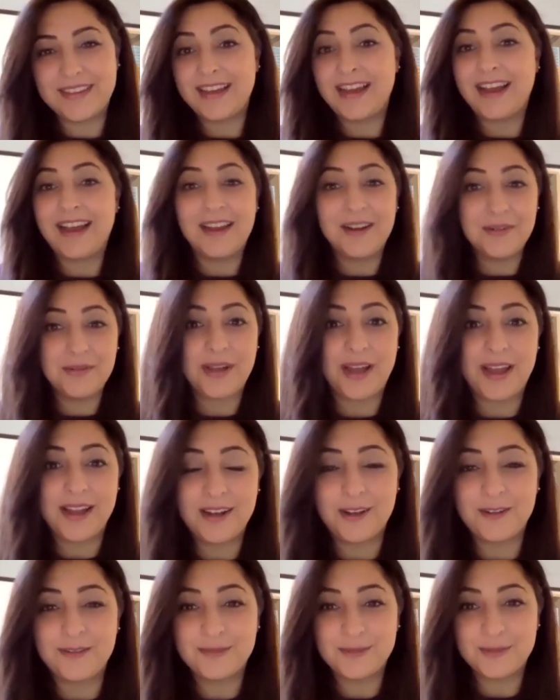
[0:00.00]
I
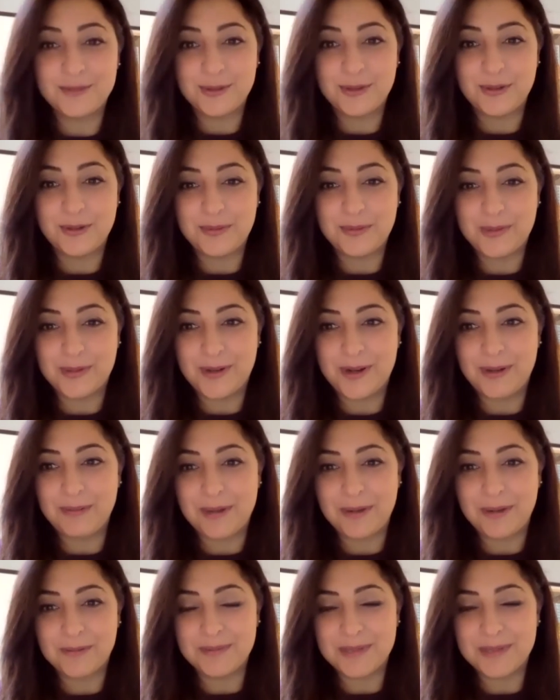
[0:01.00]
love to know more
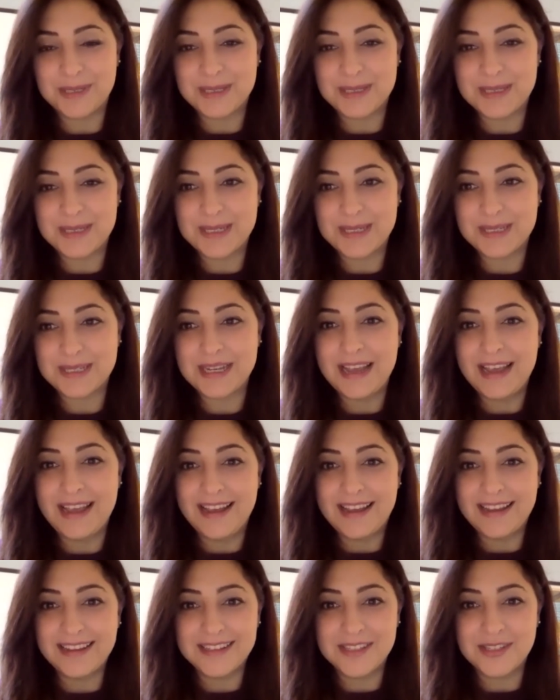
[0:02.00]
about businesses
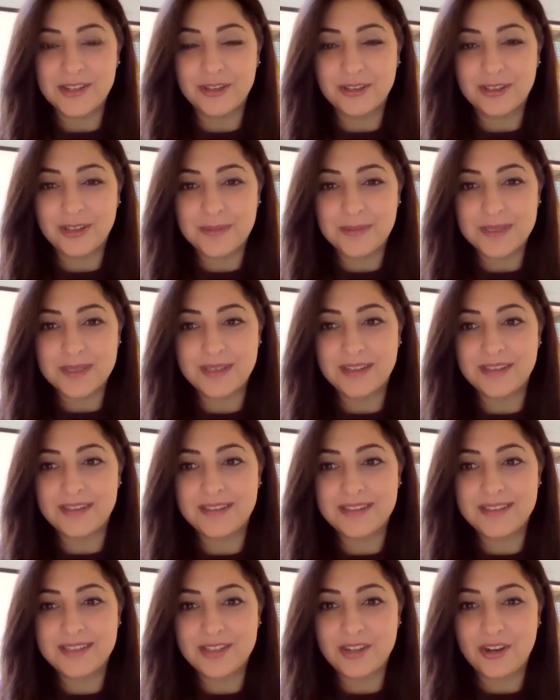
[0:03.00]
and startups that
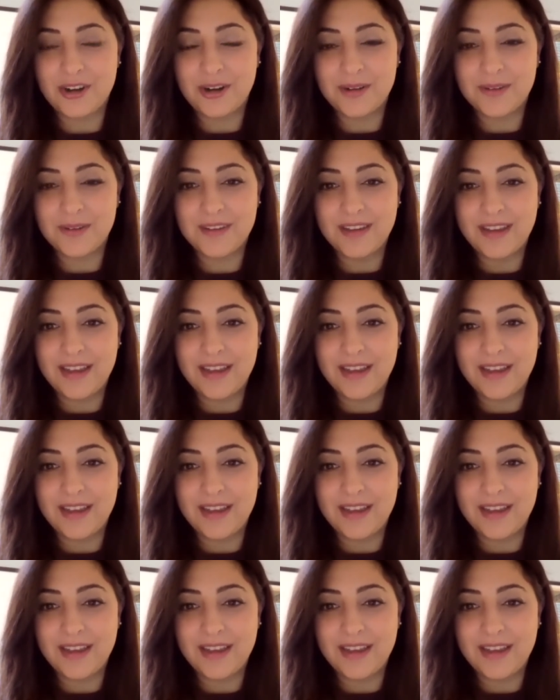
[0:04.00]
start,